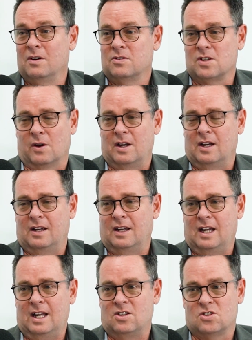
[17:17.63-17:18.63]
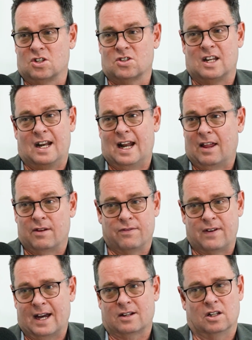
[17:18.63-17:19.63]
So it's just another
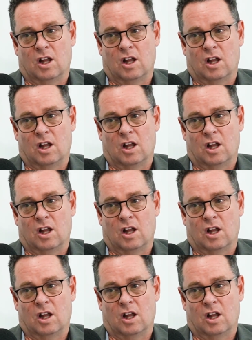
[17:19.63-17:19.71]
factor.